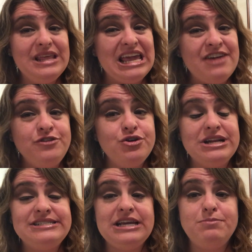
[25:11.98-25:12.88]
If you're in
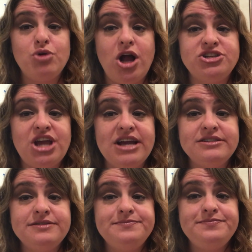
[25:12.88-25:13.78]
a team
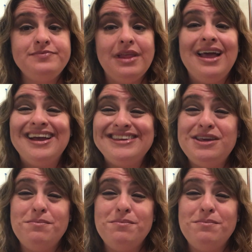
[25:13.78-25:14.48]
project, you